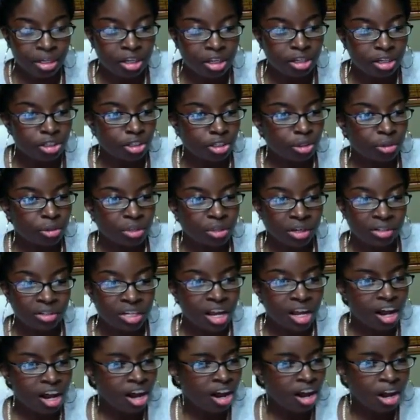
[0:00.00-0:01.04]
so they're
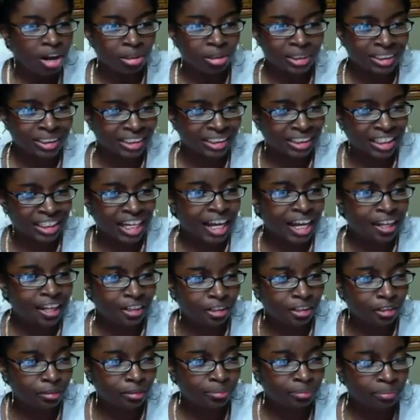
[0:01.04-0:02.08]
not all
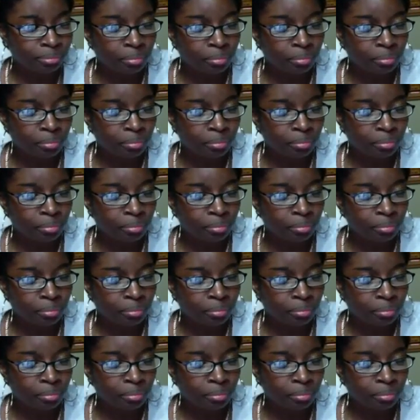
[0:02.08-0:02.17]
scattered.